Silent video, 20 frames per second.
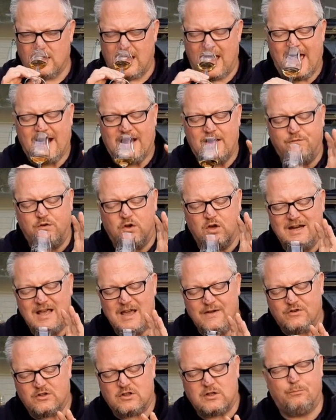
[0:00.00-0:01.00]
And if you
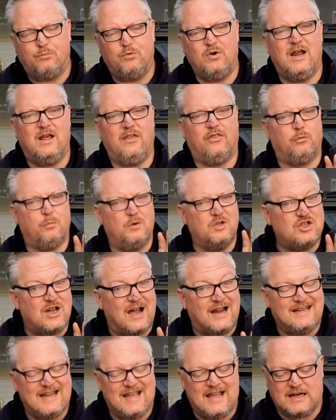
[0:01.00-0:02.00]
leave it to breathe, which
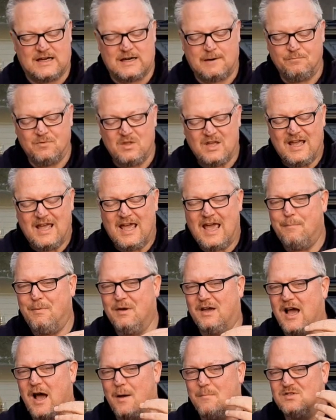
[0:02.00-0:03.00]
I did, it
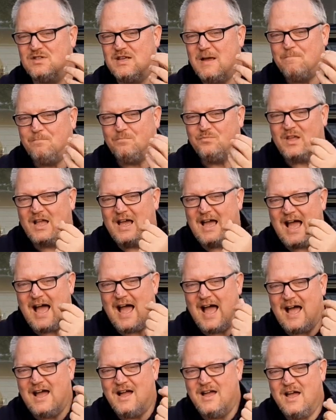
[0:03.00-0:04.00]
becomes
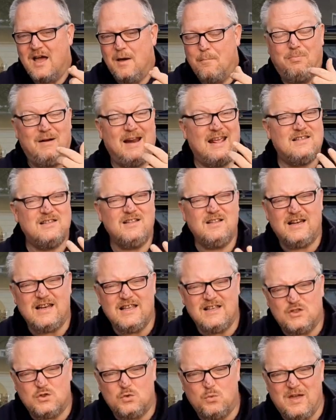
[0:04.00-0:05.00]
pleasantly
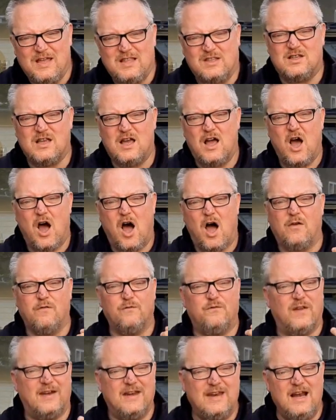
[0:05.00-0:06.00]
sweet on
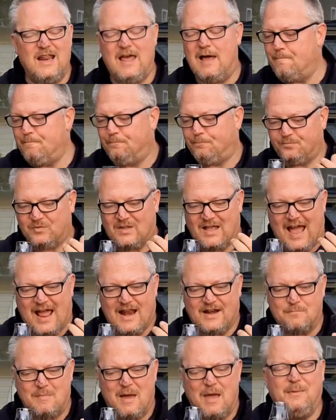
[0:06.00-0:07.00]
vanilla
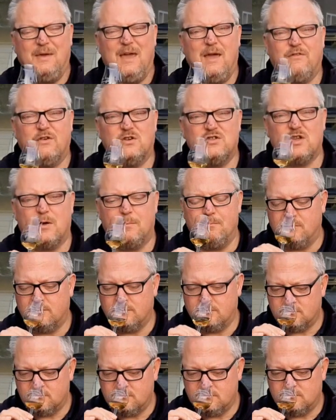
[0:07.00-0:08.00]
and maybe even some
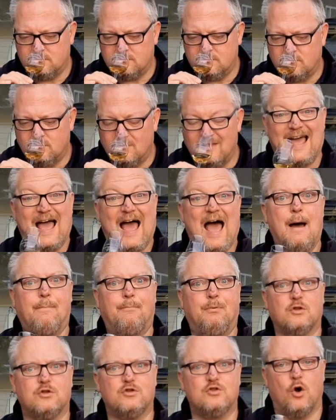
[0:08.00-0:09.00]

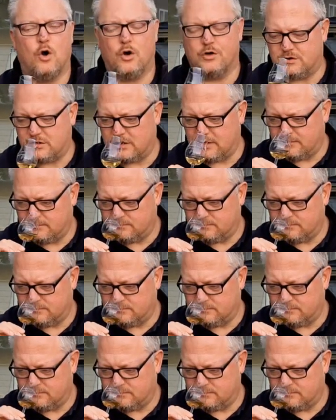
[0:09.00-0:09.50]
applesauce.